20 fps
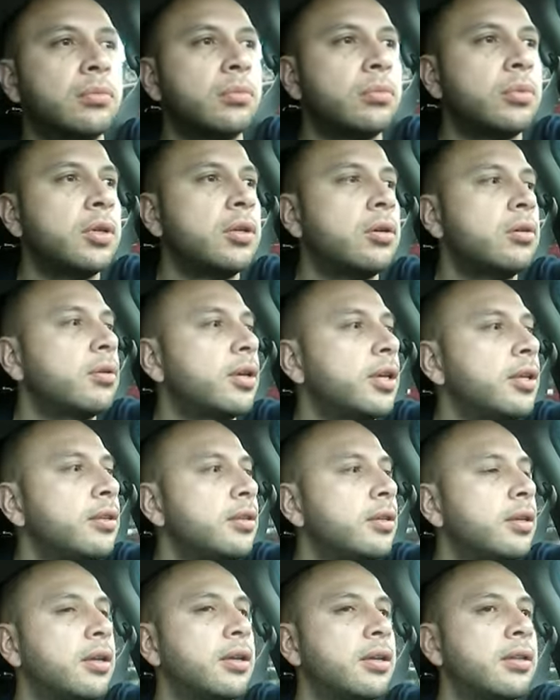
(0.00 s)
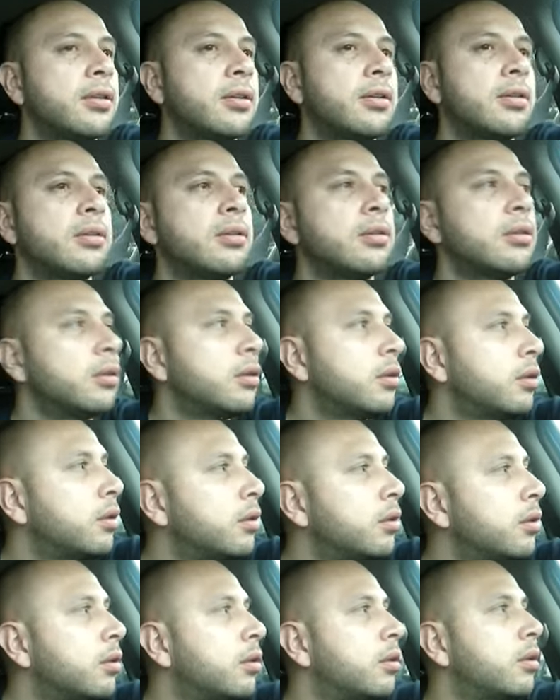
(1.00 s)
we don't get together.
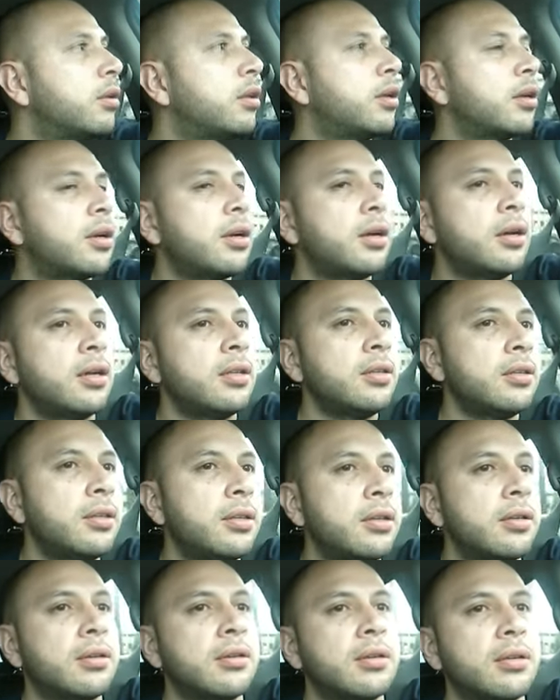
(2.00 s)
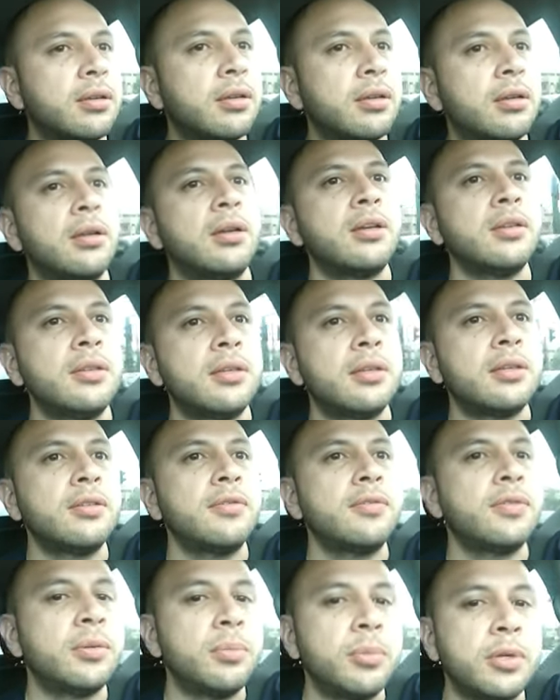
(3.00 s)
Like I seen
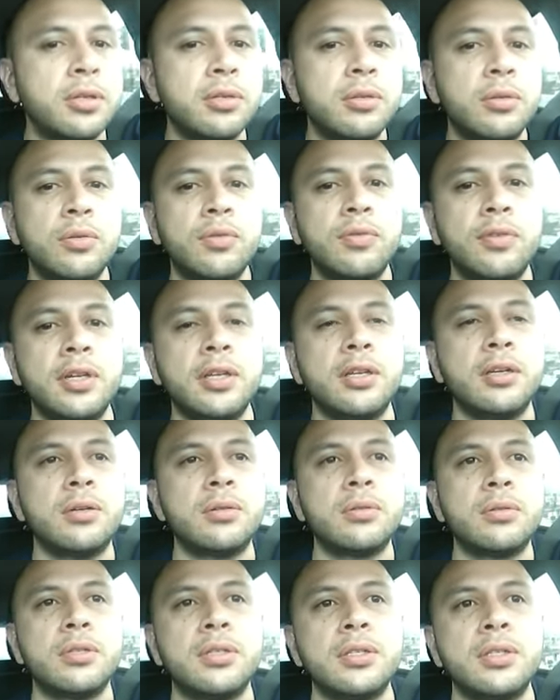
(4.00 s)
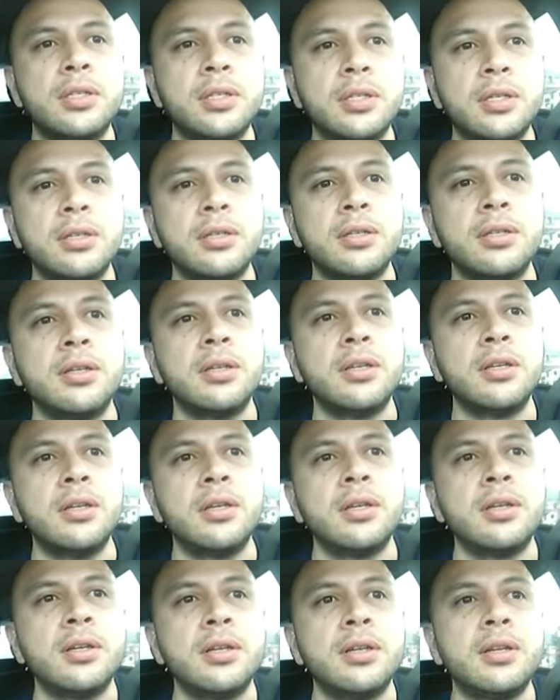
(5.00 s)
these females do videos and shit,
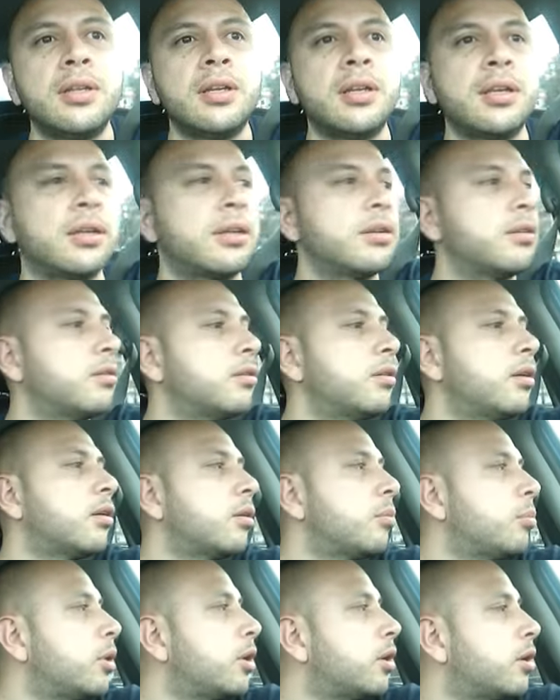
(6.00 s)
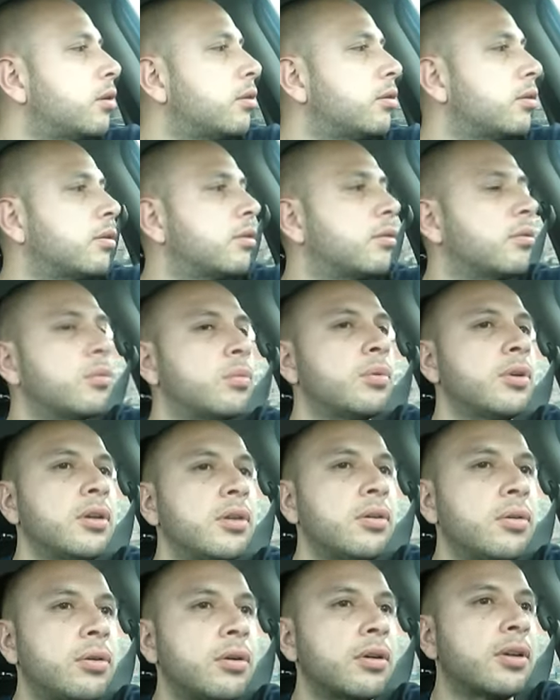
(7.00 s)
like talking about we
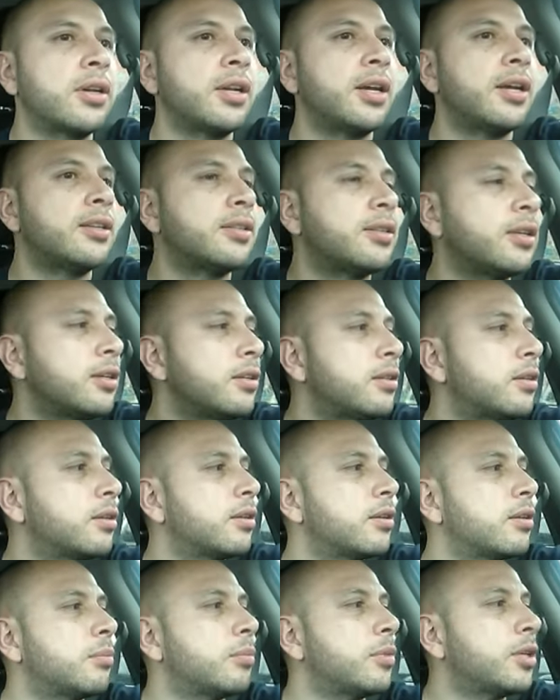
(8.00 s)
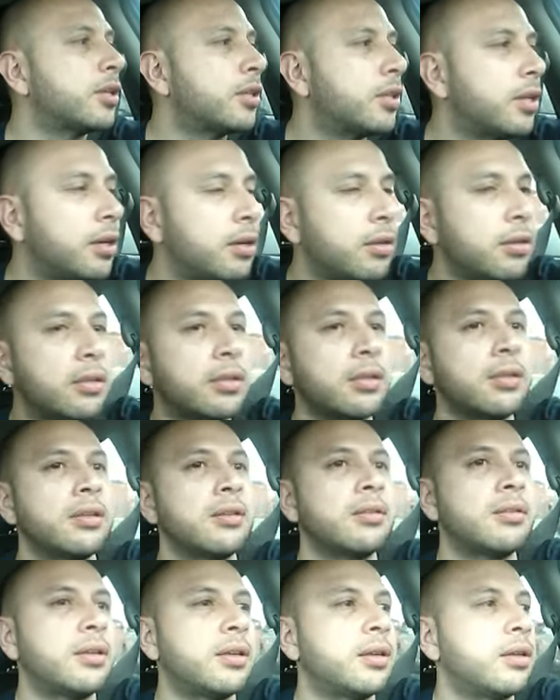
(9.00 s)
are organization and MGTOWs, this
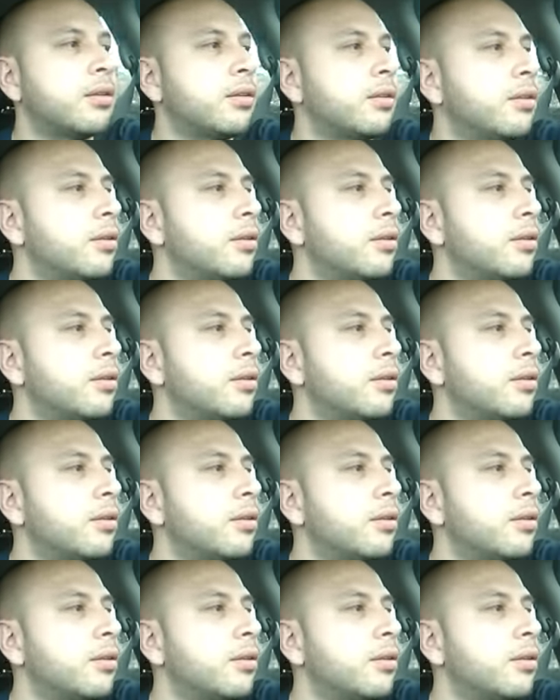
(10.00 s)
and that.